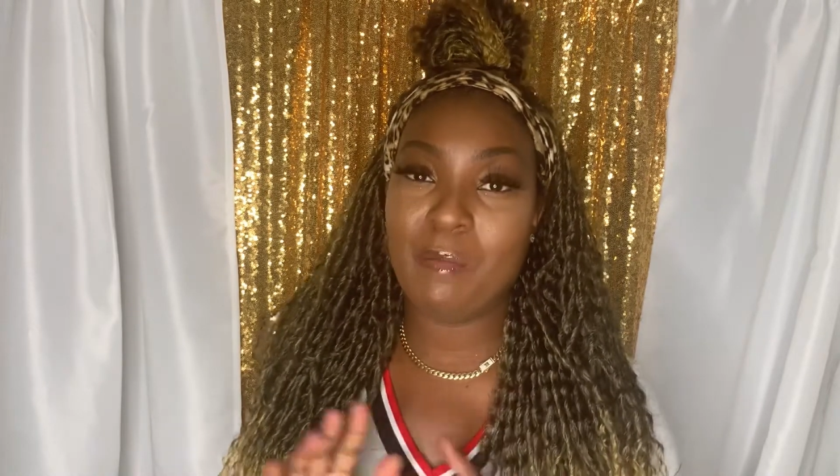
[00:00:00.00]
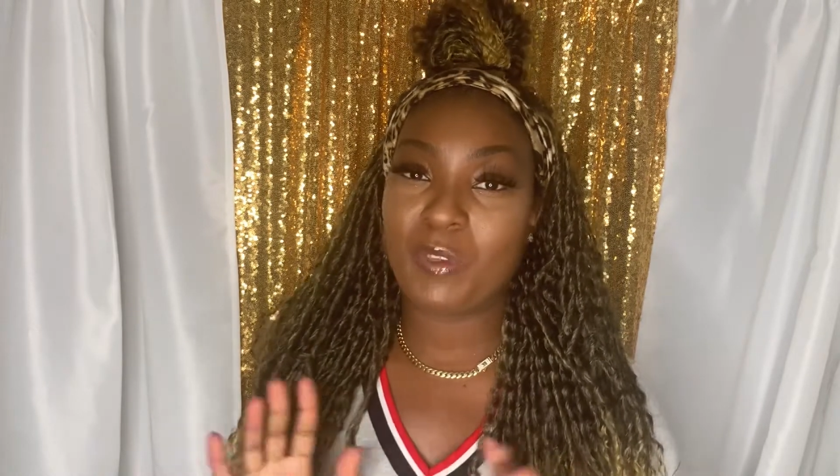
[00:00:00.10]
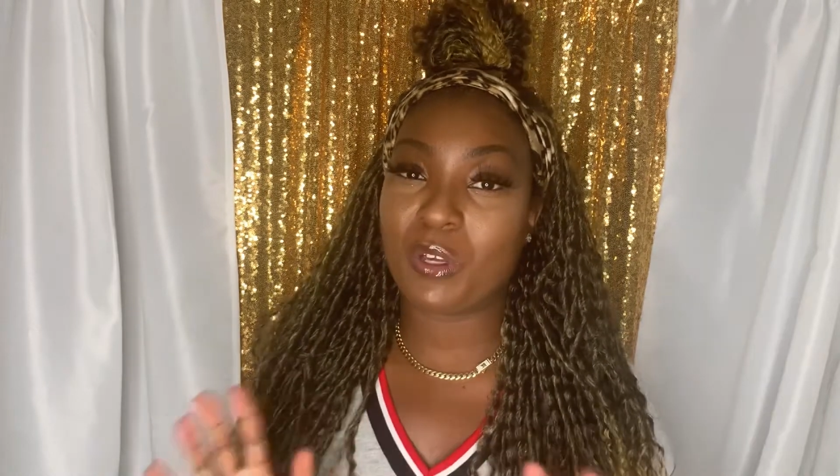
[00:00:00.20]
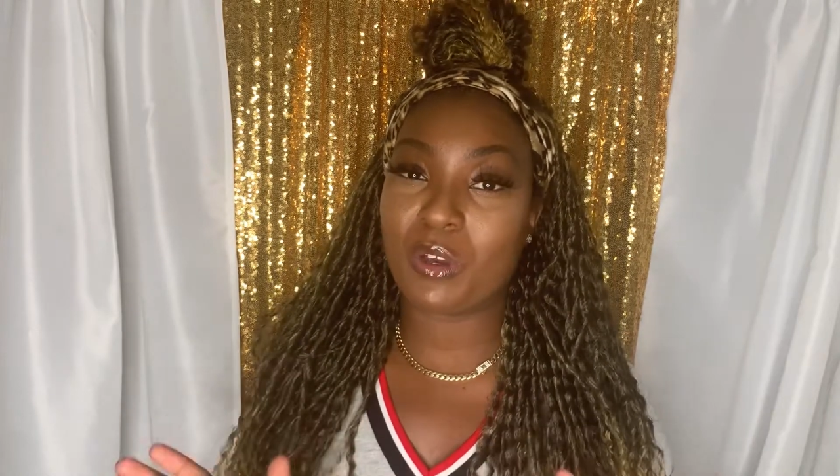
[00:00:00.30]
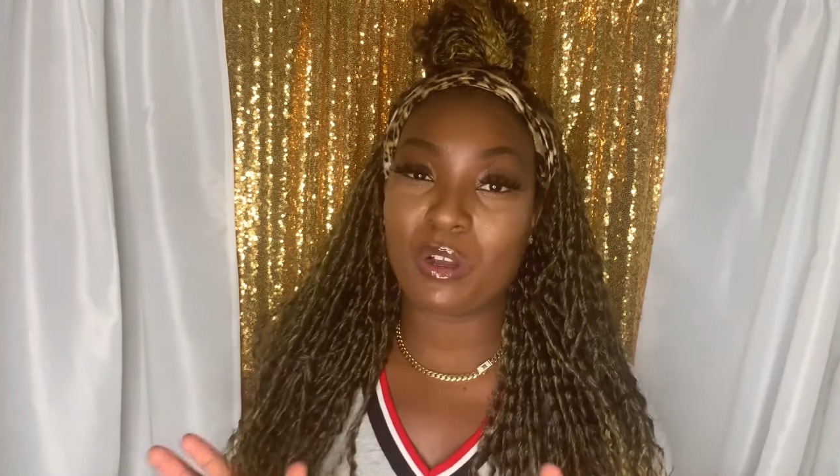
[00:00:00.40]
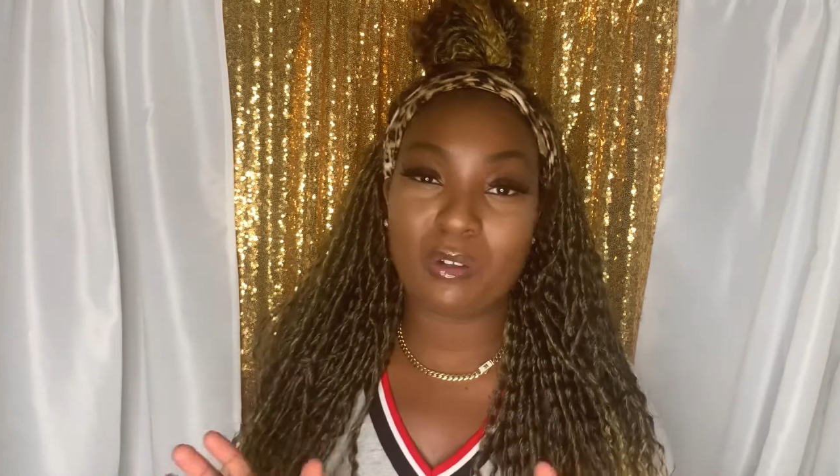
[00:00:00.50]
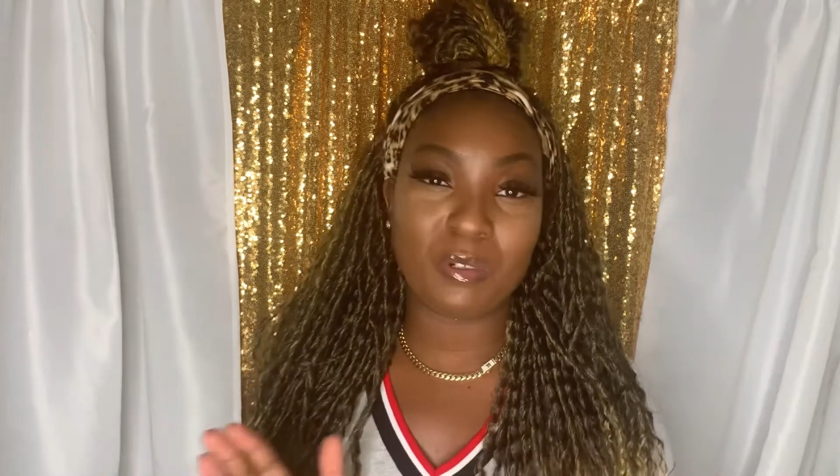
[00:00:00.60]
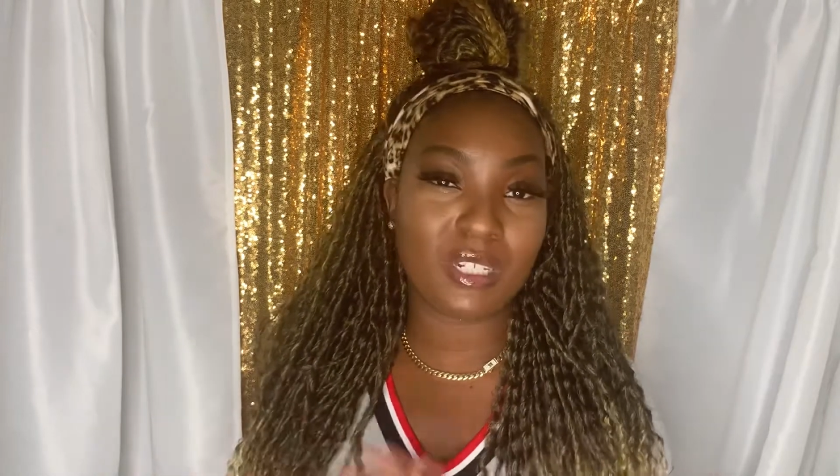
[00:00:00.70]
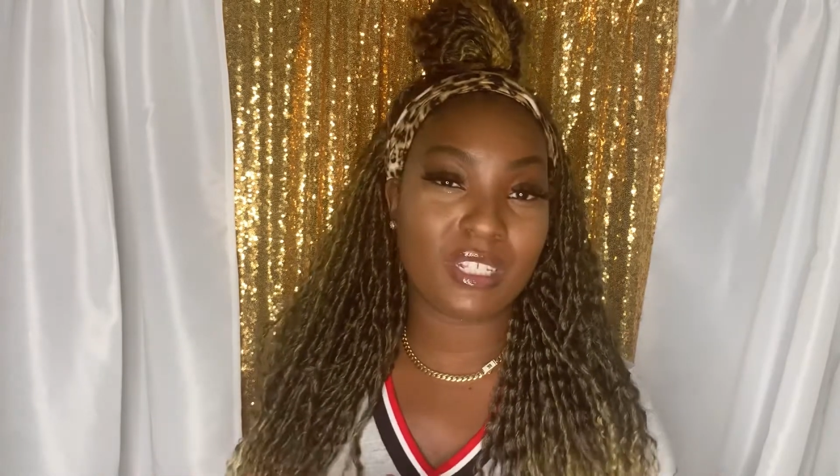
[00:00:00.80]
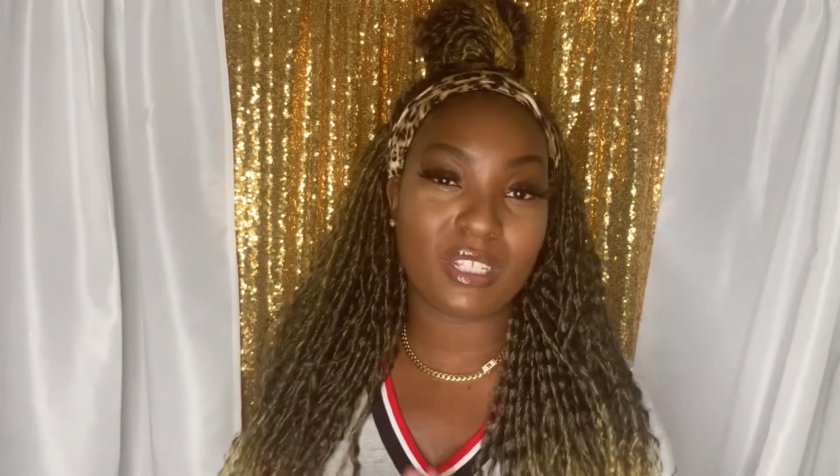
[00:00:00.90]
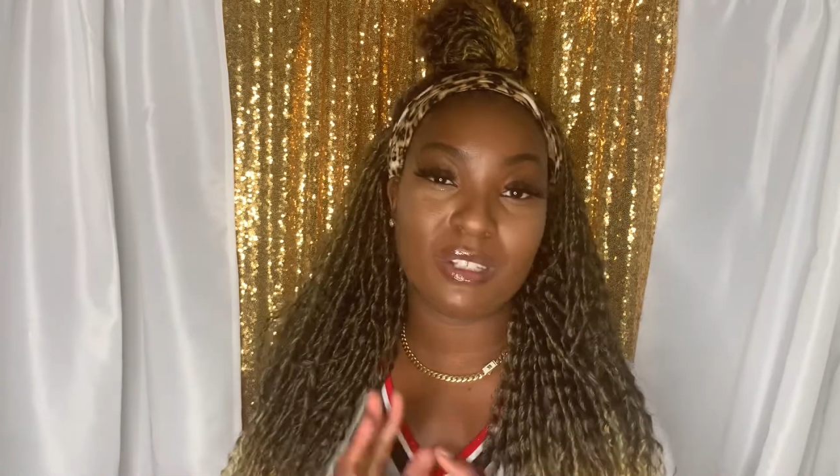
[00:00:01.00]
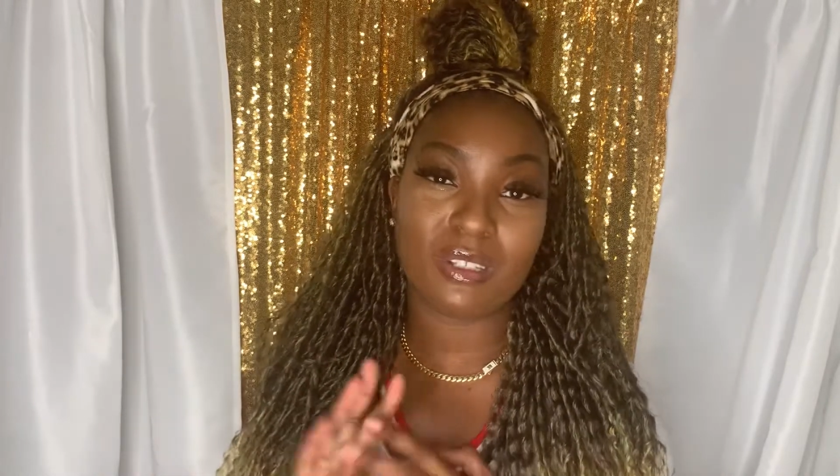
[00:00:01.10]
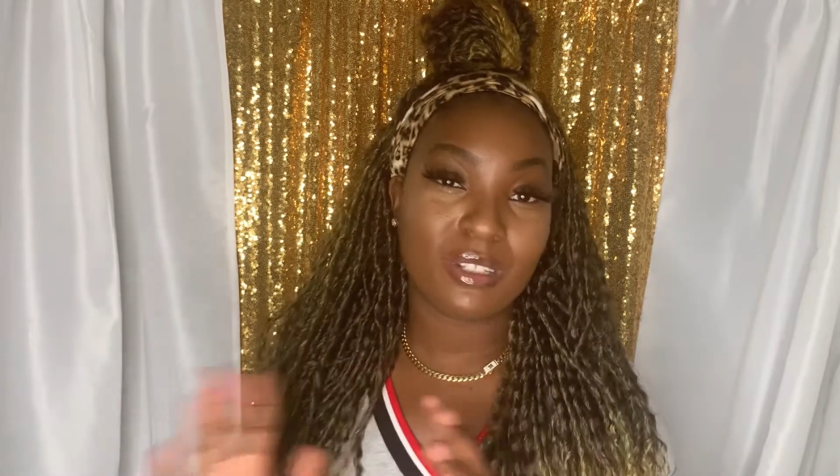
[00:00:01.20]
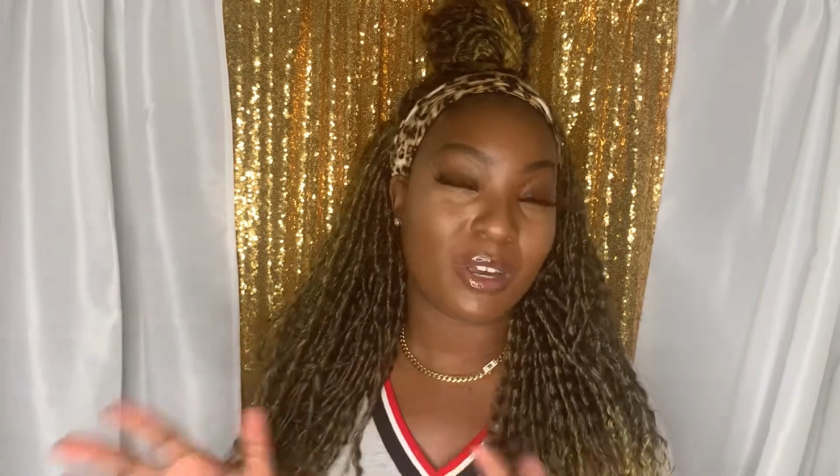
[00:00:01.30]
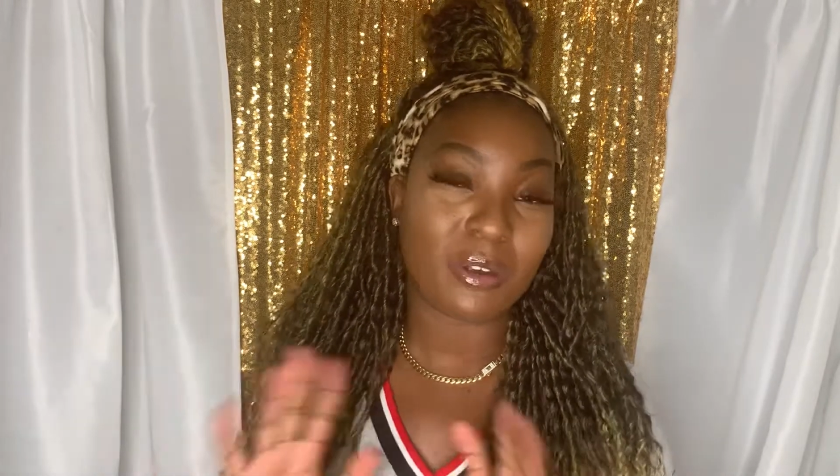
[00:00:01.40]
Your girl was
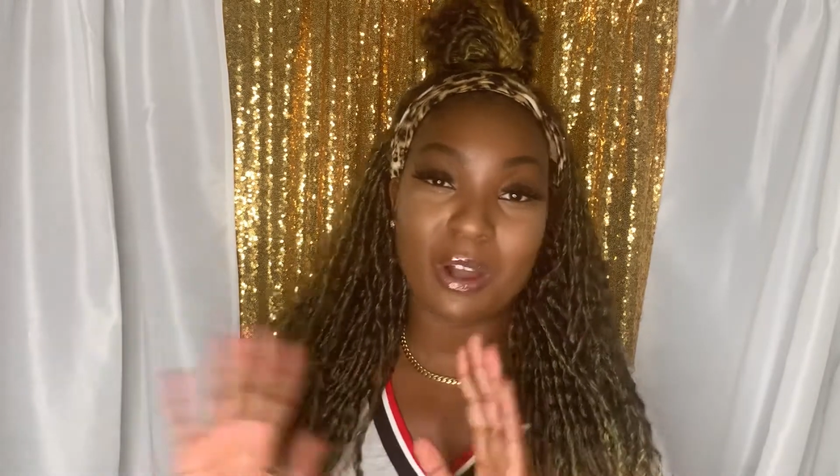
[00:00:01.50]
turned